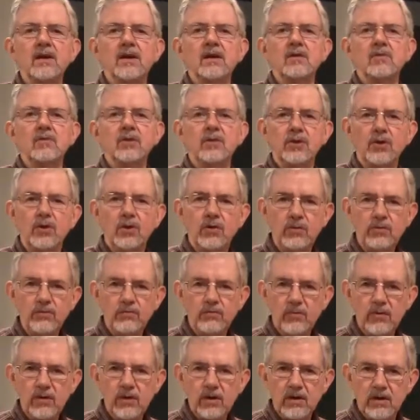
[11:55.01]
with cold
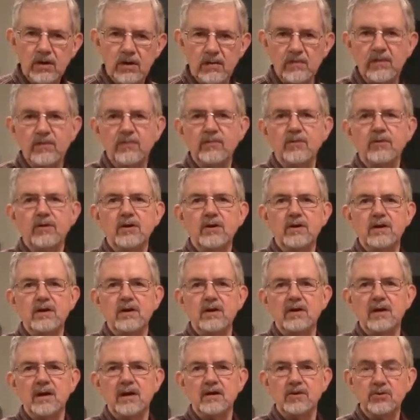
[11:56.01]
water before
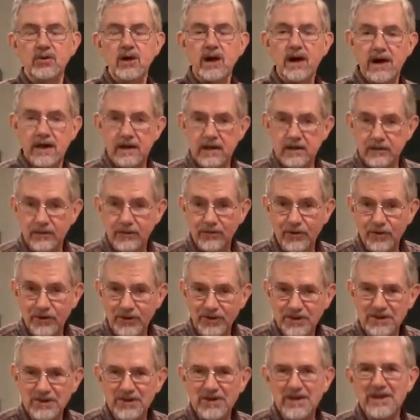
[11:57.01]
you, and dry it of
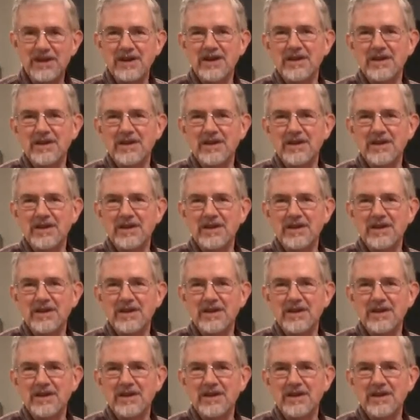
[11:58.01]
course,